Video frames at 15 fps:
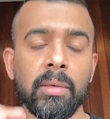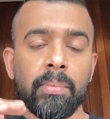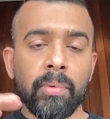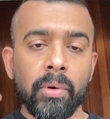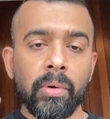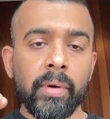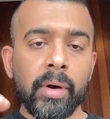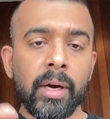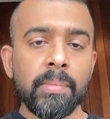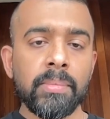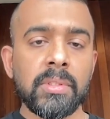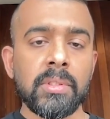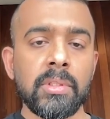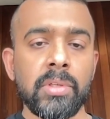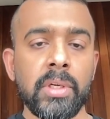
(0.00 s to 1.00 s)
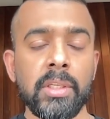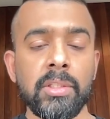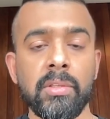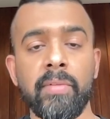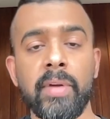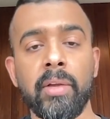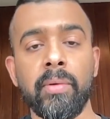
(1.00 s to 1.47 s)
their programs,
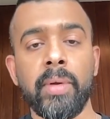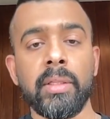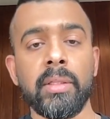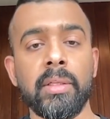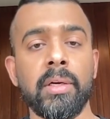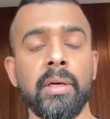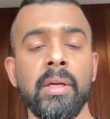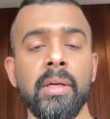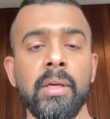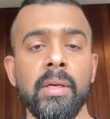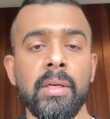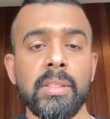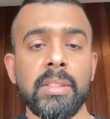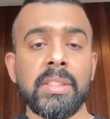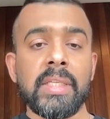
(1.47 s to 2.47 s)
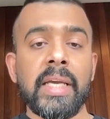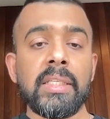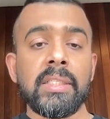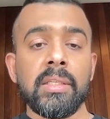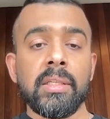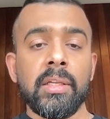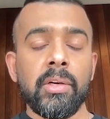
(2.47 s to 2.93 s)
trainees to evaluate their
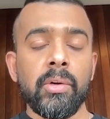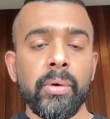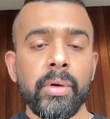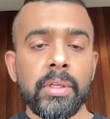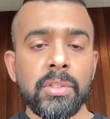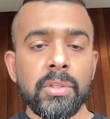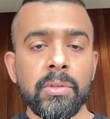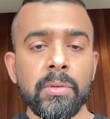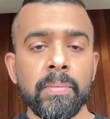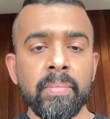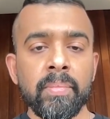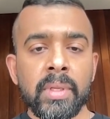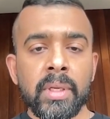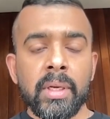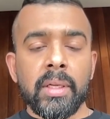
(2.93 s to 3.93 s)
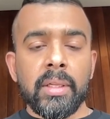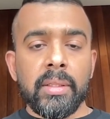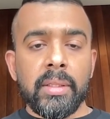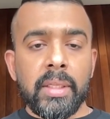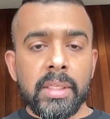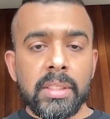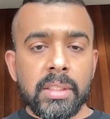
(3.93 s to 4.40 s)
sites that they're going to.
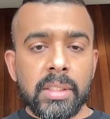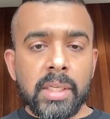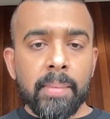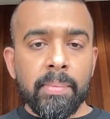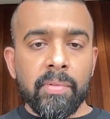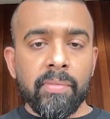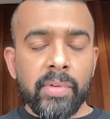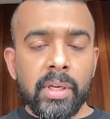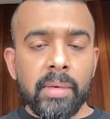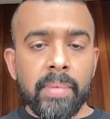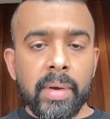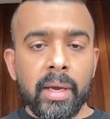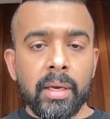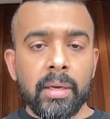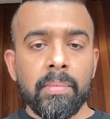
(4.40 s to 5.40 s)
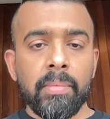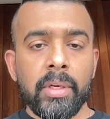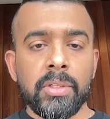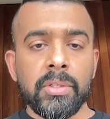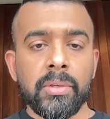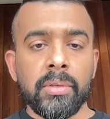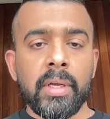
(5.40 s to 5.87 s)
This type of feedback
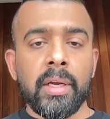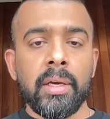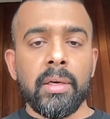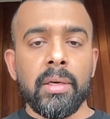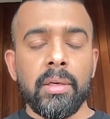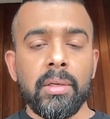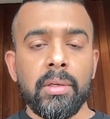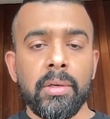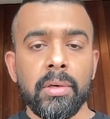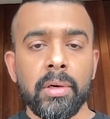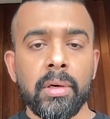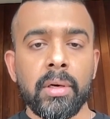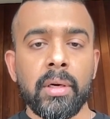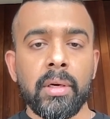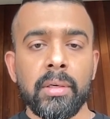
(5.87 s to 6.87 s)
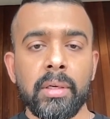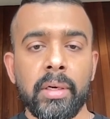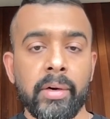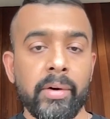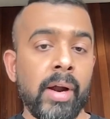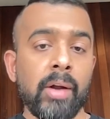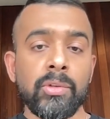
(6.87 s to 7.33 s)
makes sure that you're
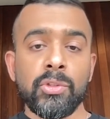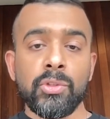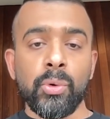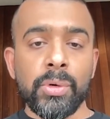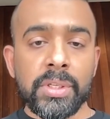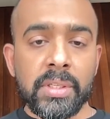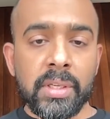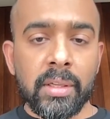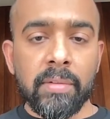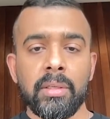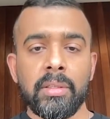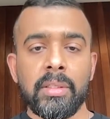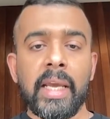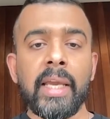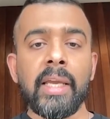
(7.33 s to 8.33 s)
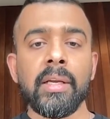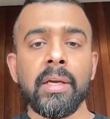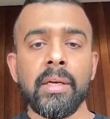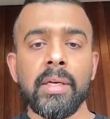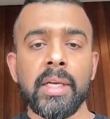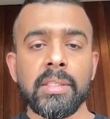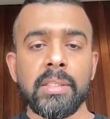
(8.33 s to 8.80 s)
crowdsourcing the
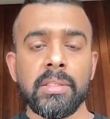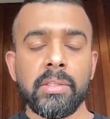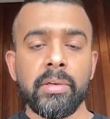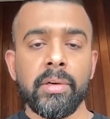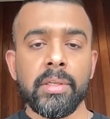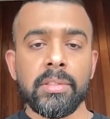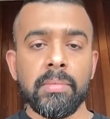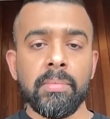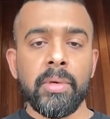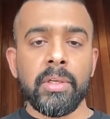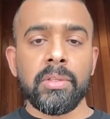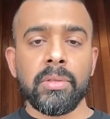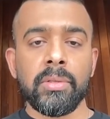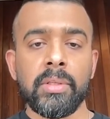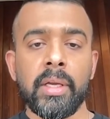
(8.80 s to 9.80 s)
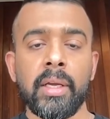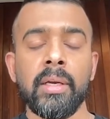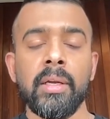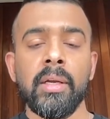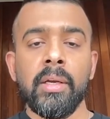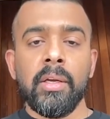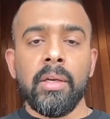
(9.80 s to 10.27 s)
data necessary to make sure that
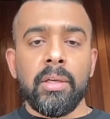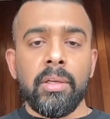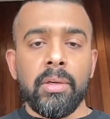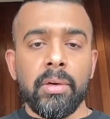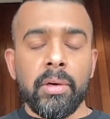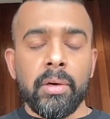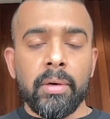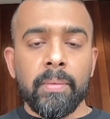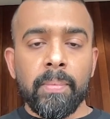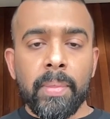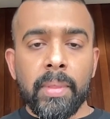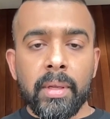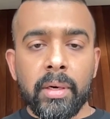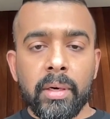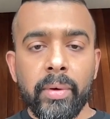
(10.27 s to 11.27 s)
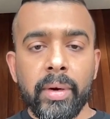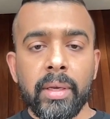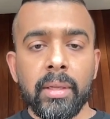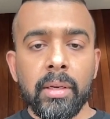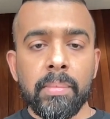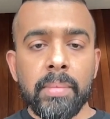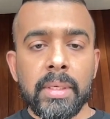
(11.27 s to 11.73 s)
your
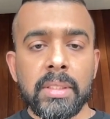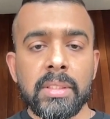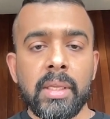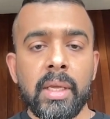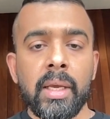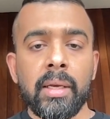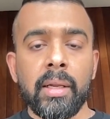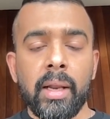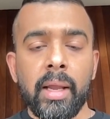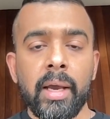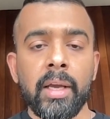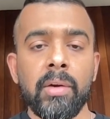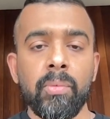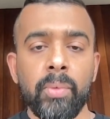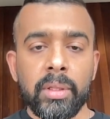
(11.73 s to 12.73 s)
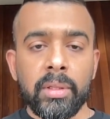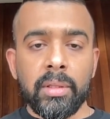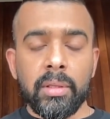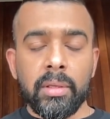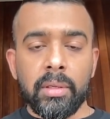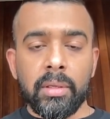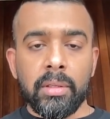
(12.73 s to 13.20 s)
curriculum is staying aligned with
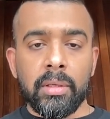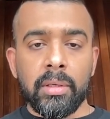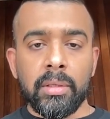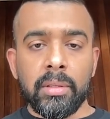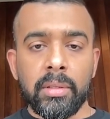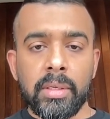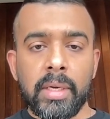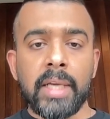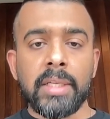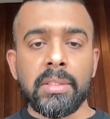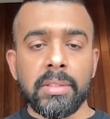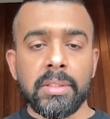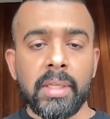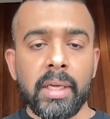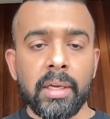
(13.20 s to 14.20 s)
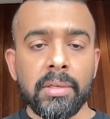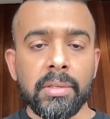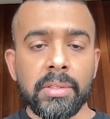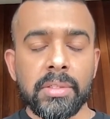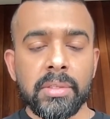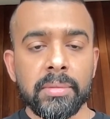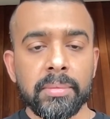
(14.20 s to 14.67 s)
the national
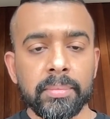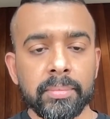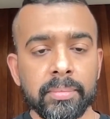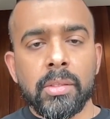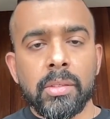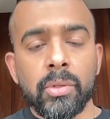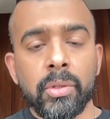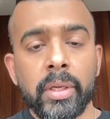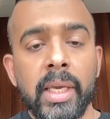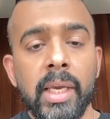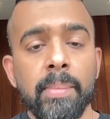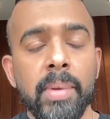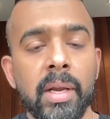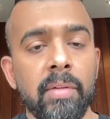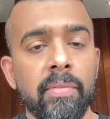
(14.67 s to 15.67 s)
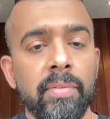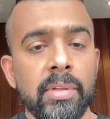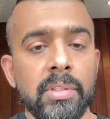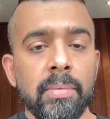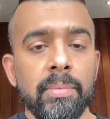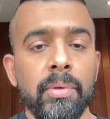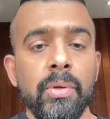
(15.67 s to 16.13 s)
standards. So the key
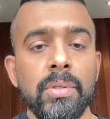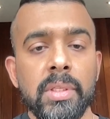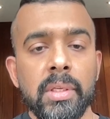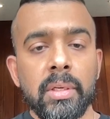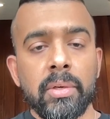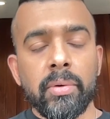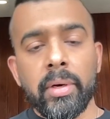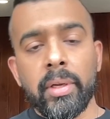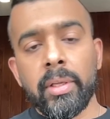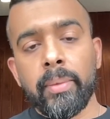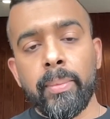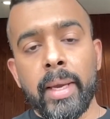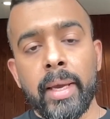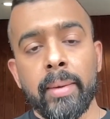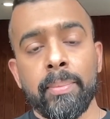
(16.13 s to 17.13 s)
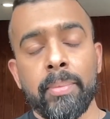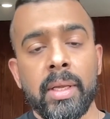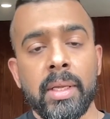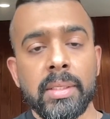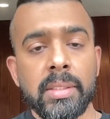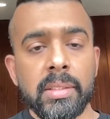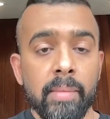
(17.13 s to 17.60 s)
benefits of using curriculum gap
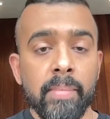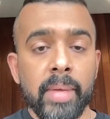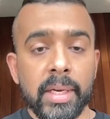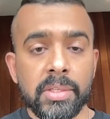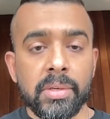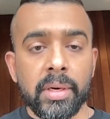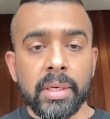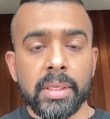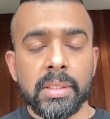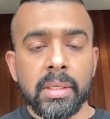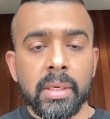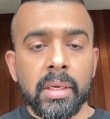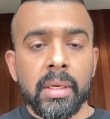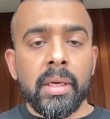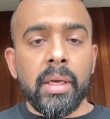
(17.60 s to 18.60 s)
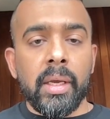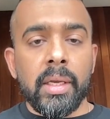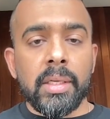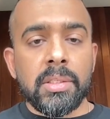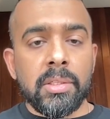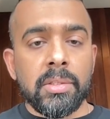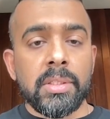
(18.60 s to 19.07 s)
analysis in Metrics
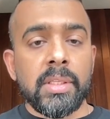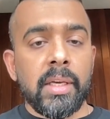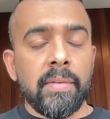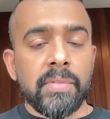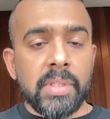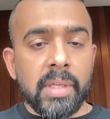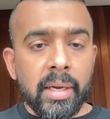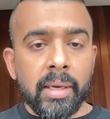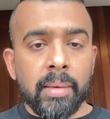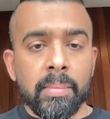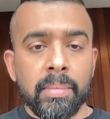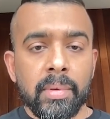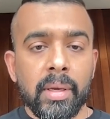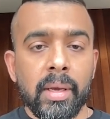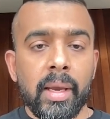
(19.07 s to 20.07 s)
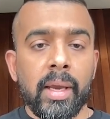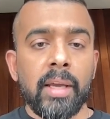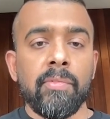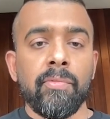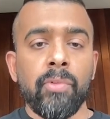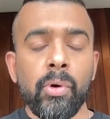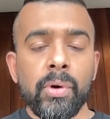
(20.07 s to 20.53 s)
is to save time
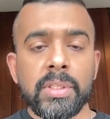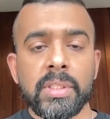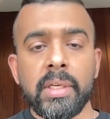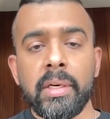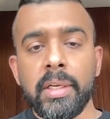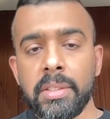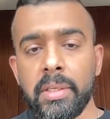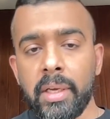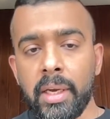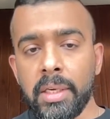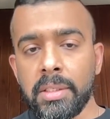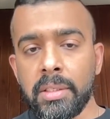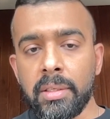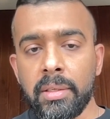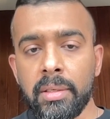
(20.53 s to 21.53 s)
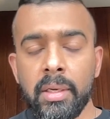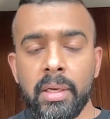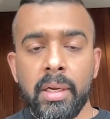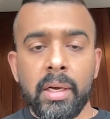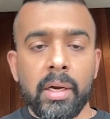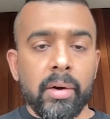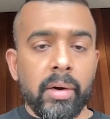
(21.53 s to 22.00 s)
and focus on education.
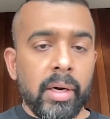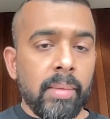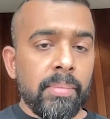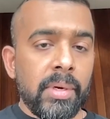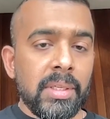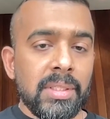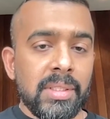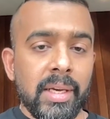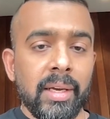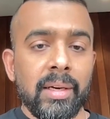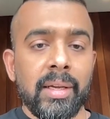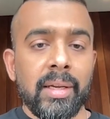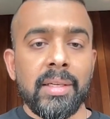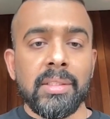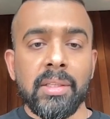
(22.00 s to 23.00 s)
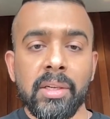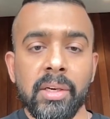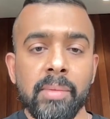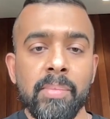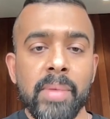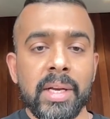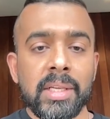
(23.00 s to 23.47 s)
Our company's tagline is
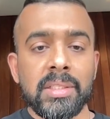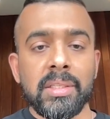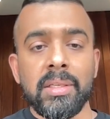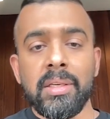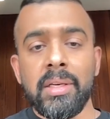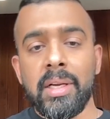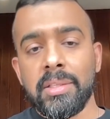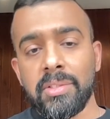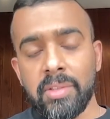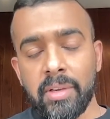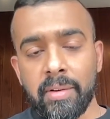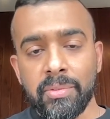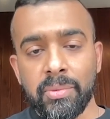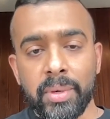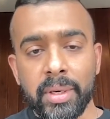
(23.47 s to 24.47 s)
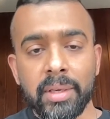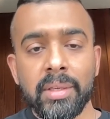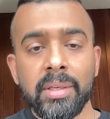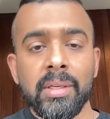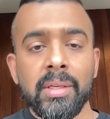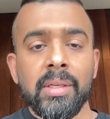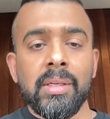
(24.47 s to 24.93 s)
learn medicine, not software,
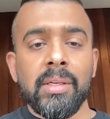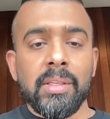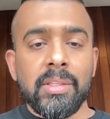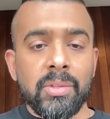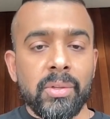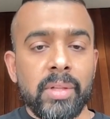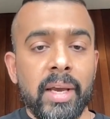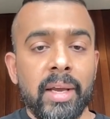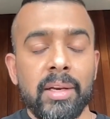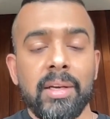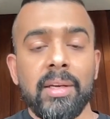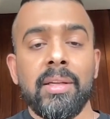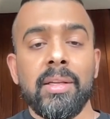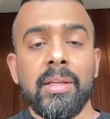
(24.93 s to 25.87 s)
so that